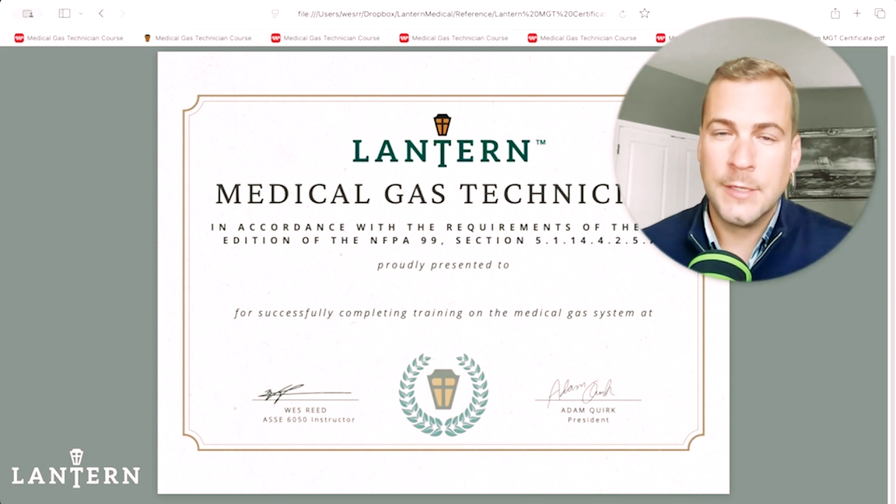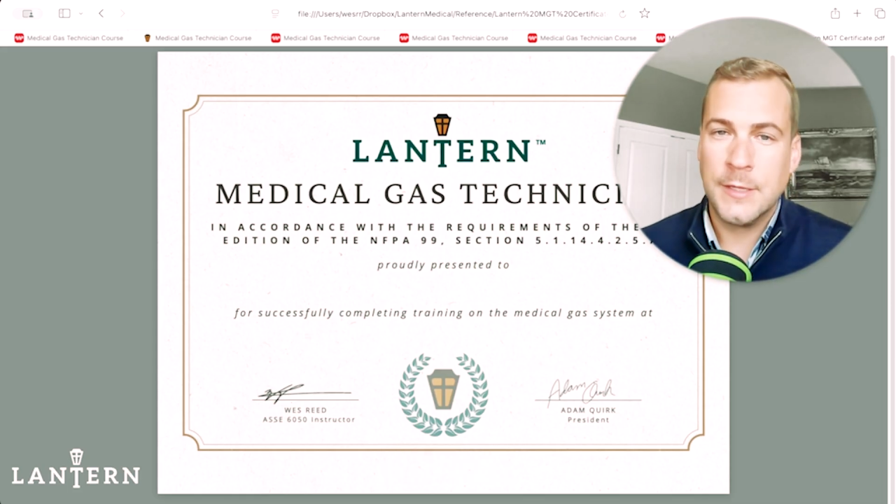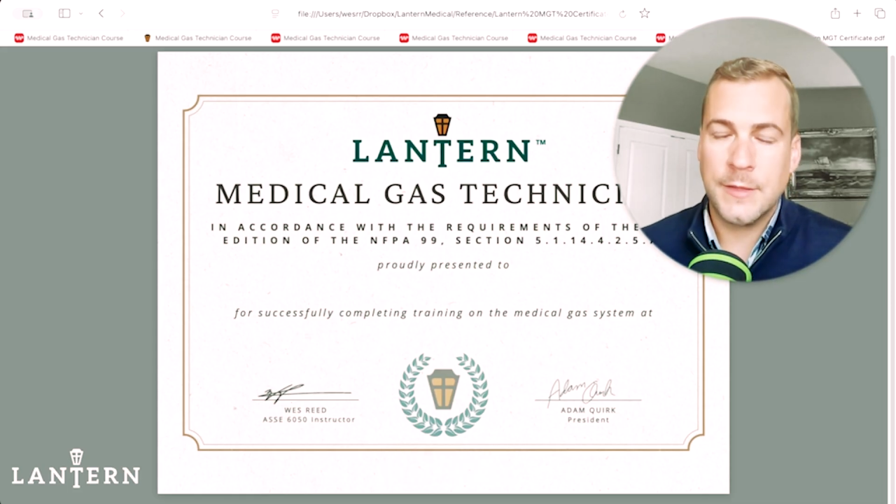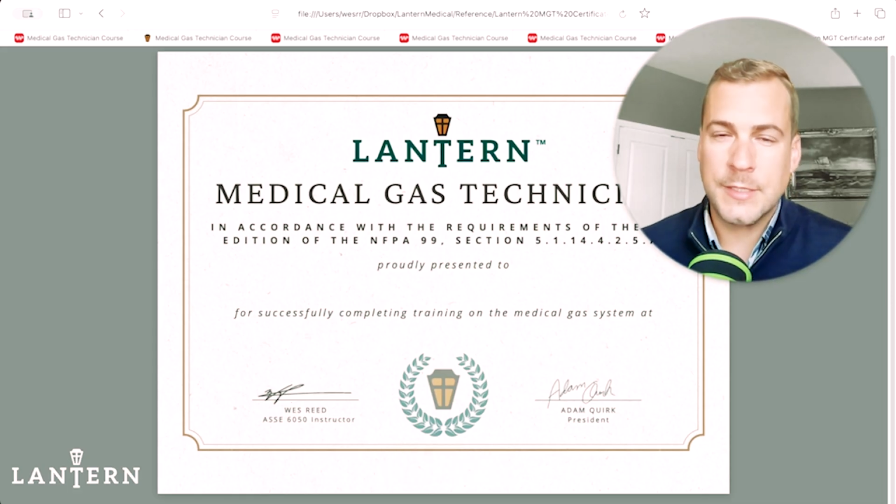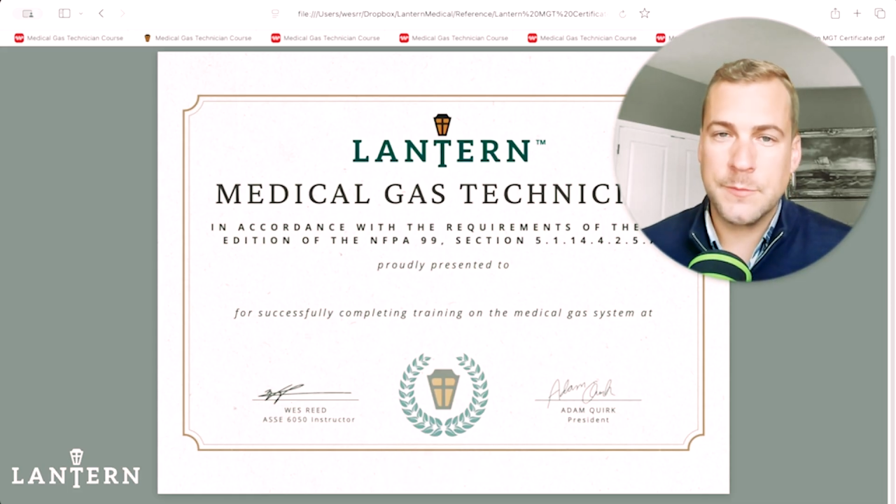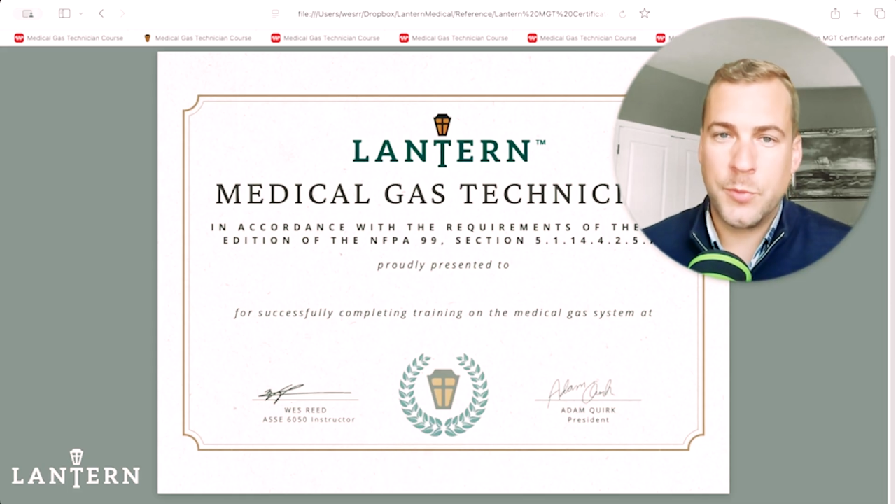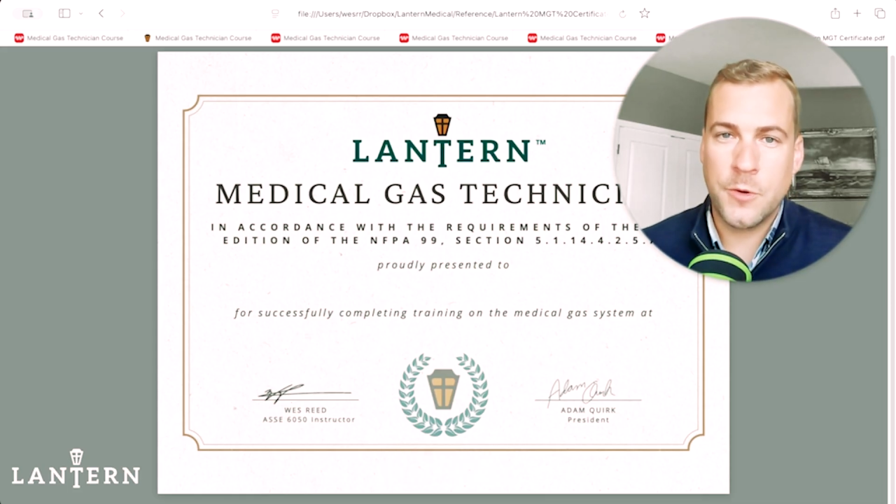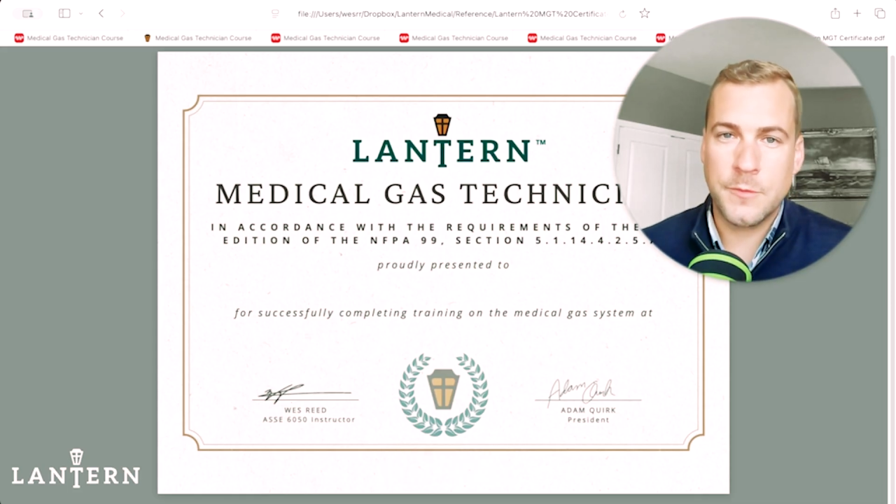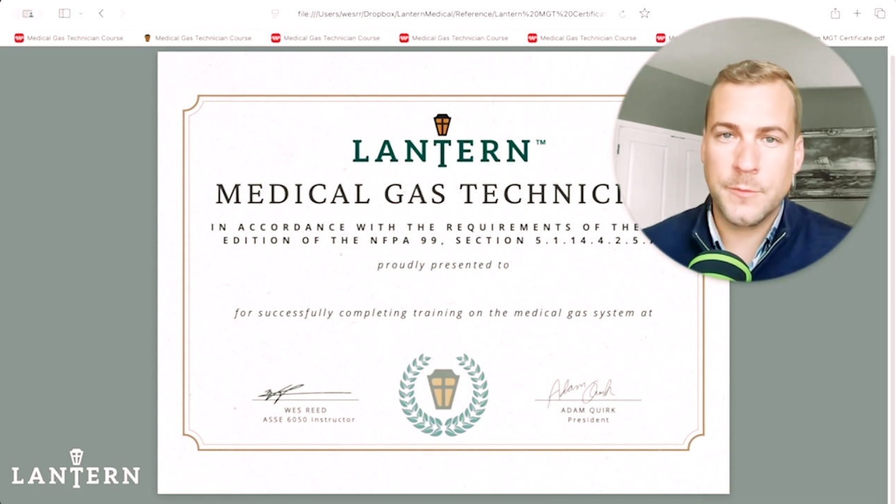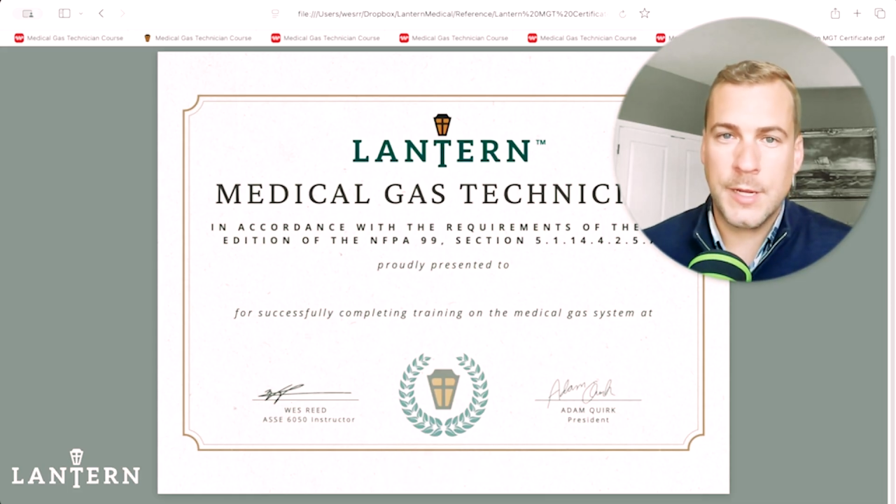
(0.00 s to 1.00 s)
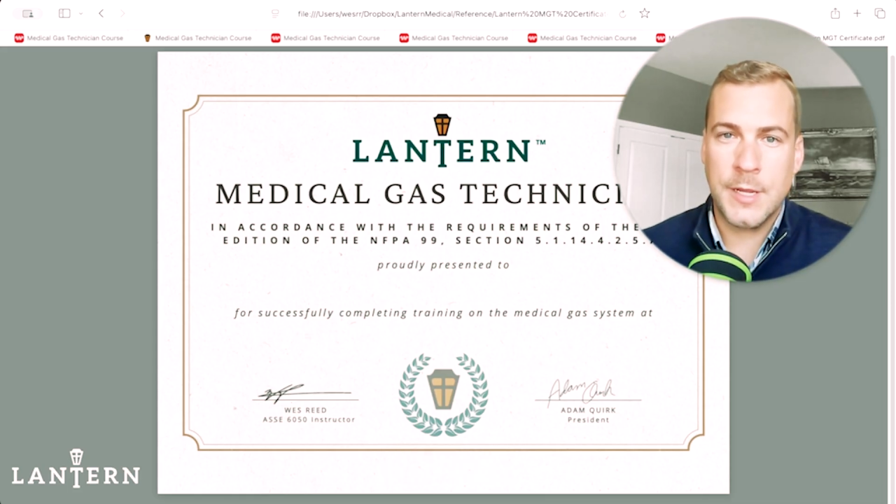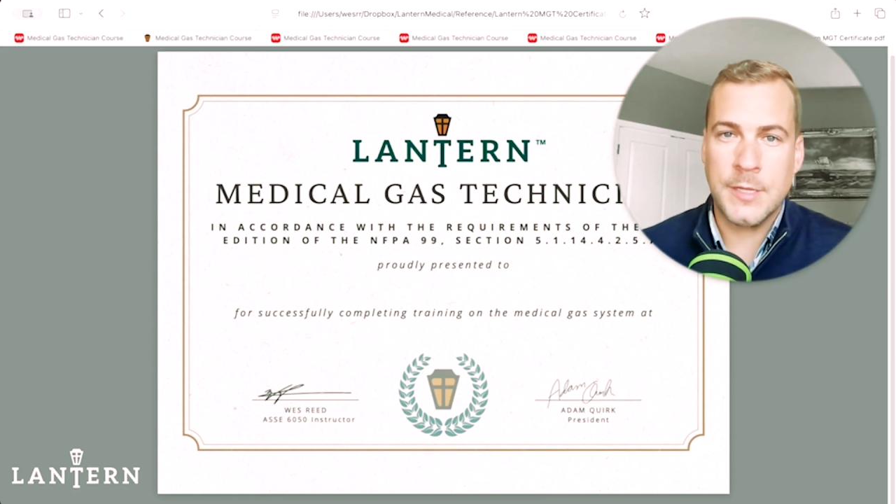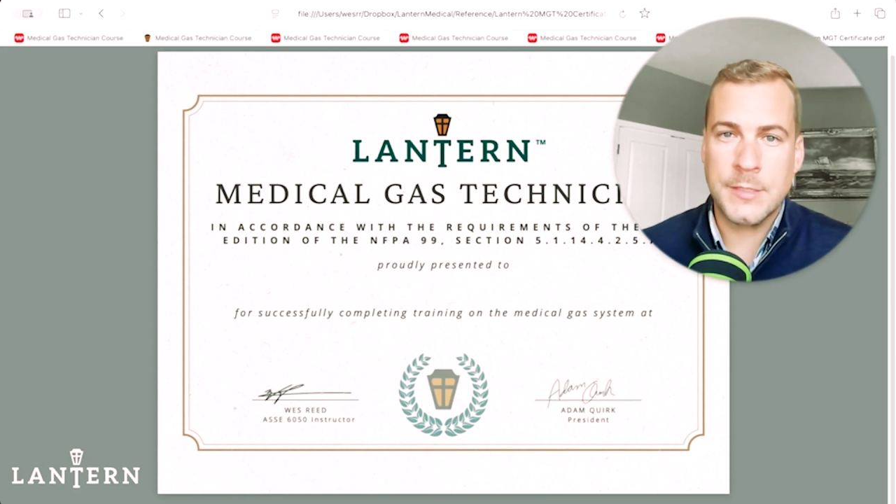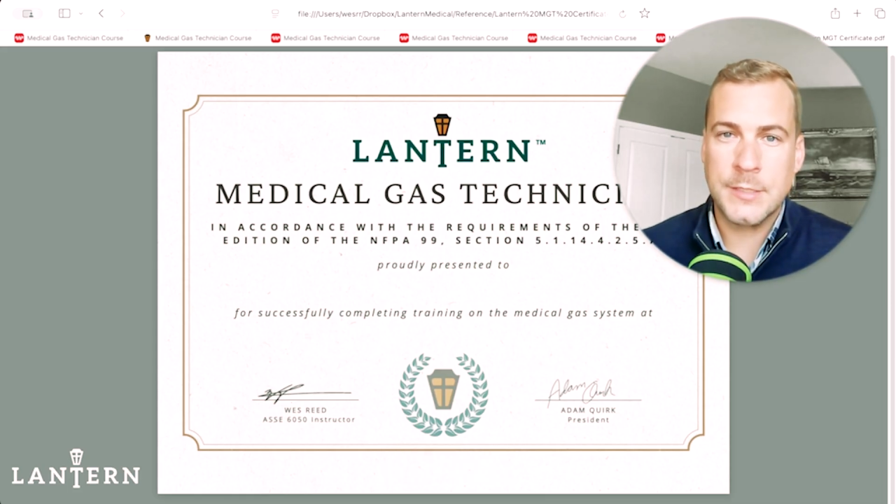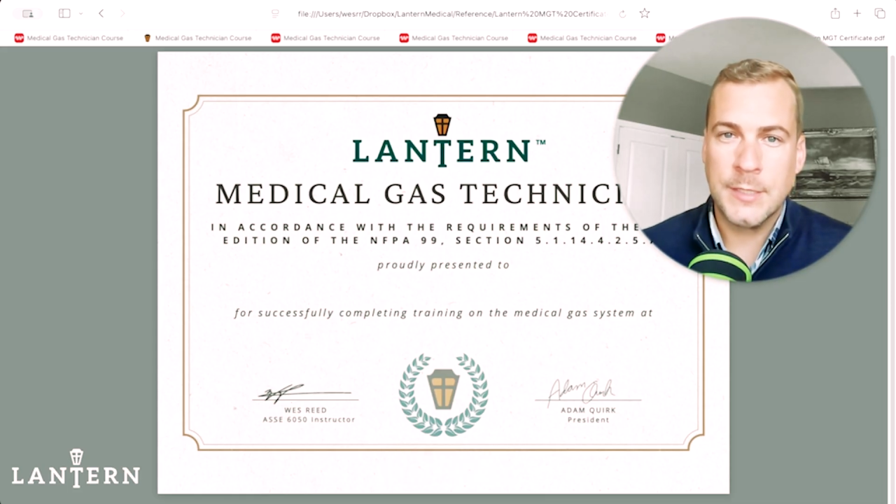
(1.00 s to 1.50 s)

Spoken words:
That's important because